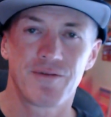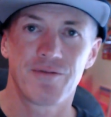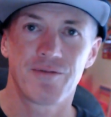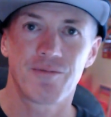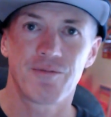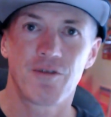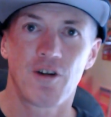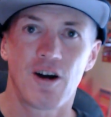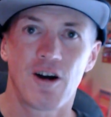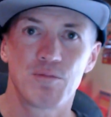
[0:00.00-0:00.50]

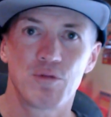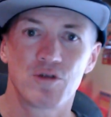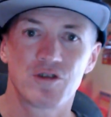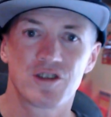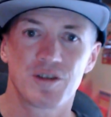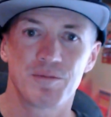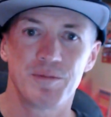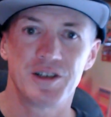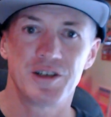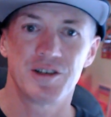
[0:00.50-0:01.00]
5-book
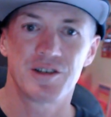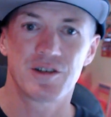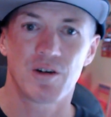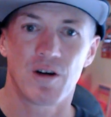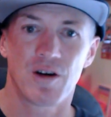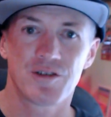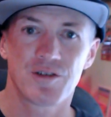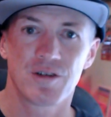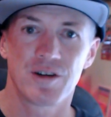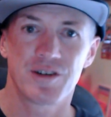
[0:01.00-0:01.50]
submission, so I
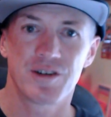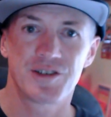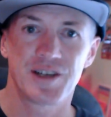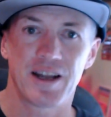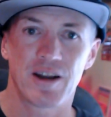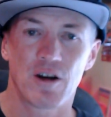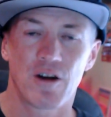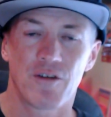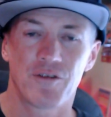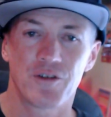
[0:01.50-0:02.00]
sort of sent it
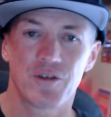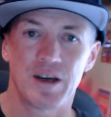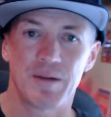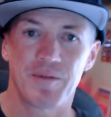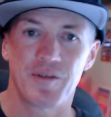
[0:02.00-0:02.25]
off to him.